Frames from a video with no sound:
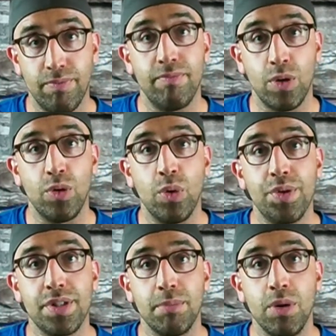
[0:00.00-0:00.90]

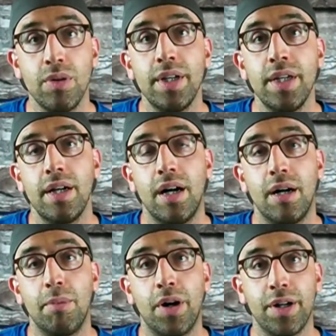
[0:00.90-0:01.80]
noticeable
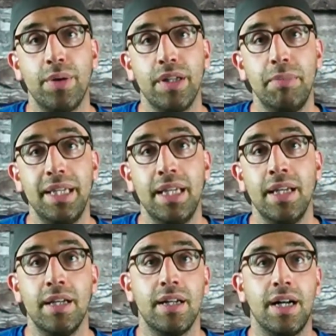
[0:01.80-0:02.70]
are going to
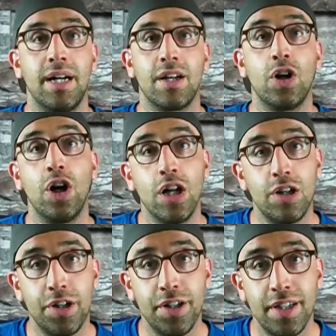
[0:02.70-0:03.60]
be
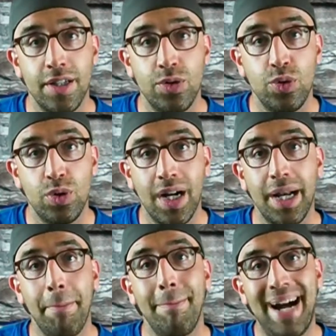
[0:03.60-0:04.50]
colored to
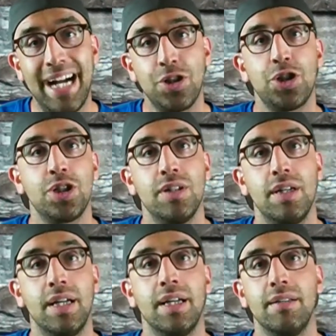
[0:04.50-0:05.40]
kind of
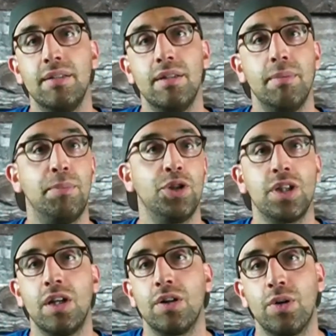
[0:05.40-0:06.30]
match the
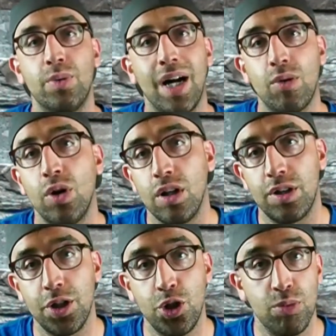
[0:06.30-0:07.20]
particular grout
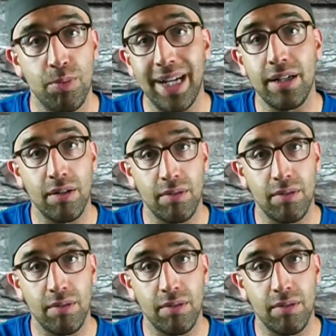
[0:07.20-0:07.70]
color that you might